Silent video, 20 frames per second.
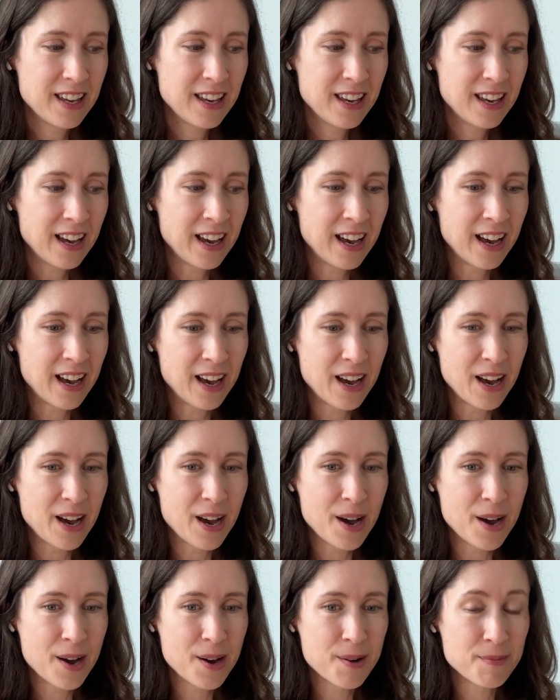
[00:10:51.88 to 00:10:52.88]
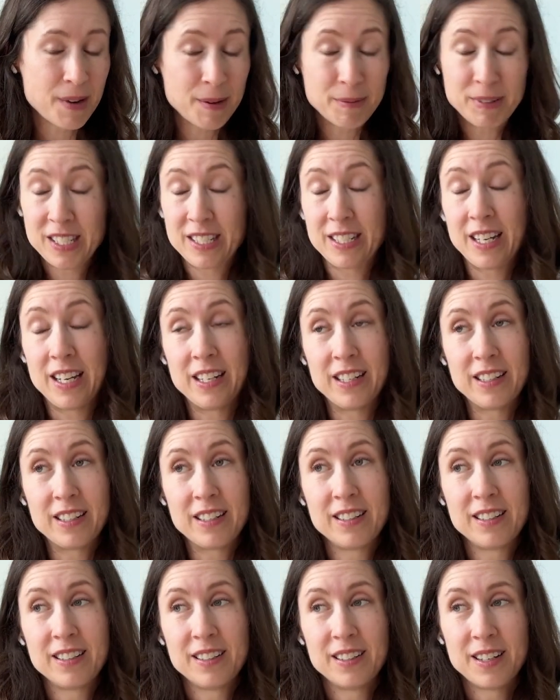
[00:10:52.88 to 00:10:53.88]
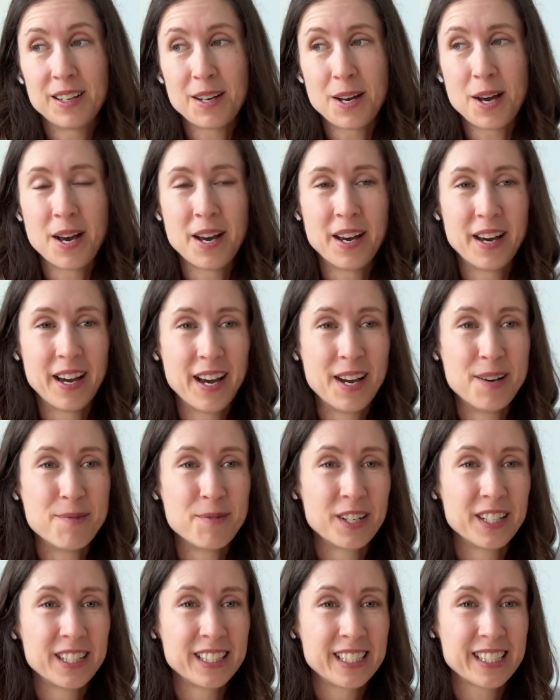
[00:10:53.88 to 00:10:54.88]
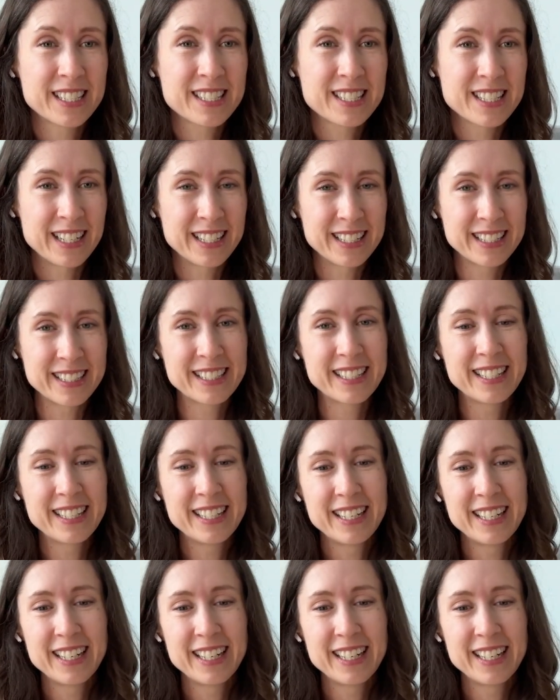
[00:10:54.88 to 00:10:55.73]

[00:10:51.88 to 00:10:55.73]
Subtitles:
I'm excited. I'm really excited.